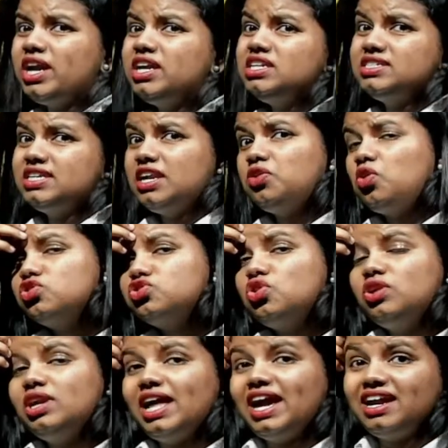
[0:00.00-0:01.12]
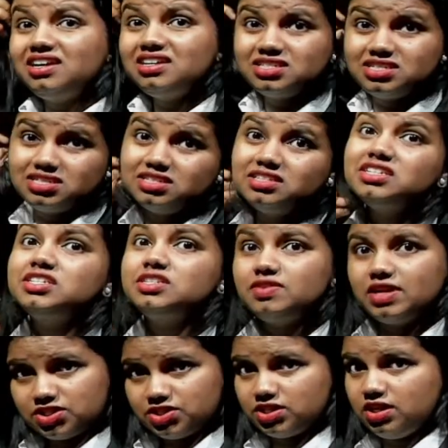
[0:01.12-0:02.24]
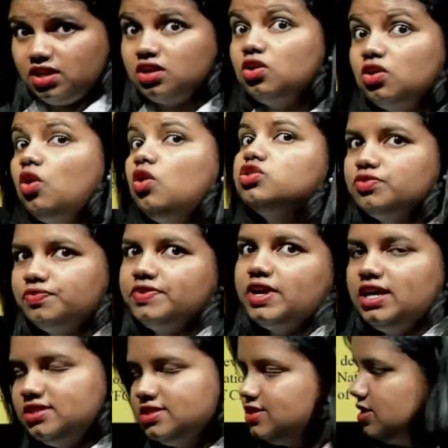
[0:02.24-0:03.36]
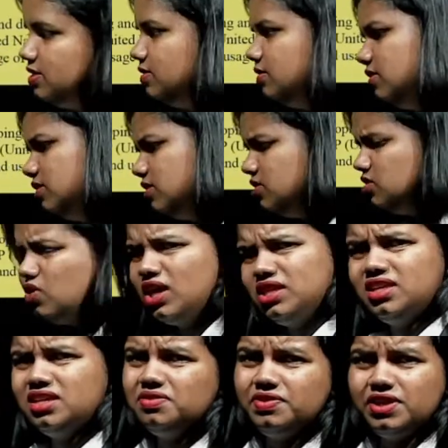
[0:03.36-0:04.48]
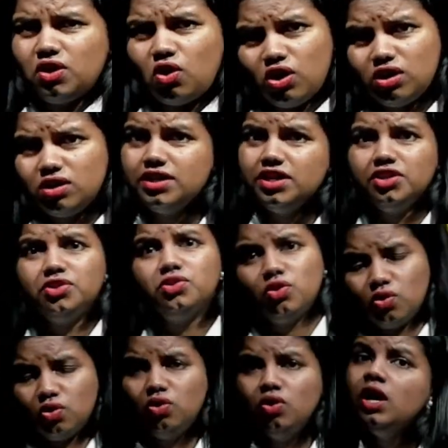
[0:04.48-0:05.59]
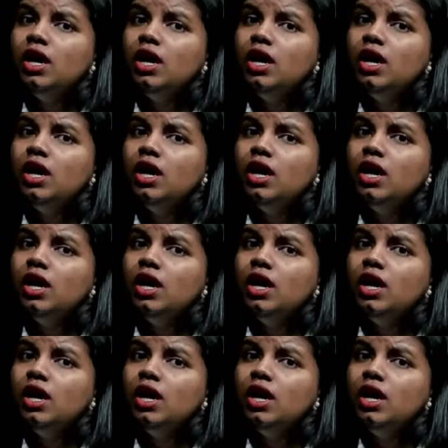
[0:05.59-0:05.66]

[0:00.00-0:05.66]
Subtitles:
is that ozone layer's destruction a cause of concern? So I think we already know,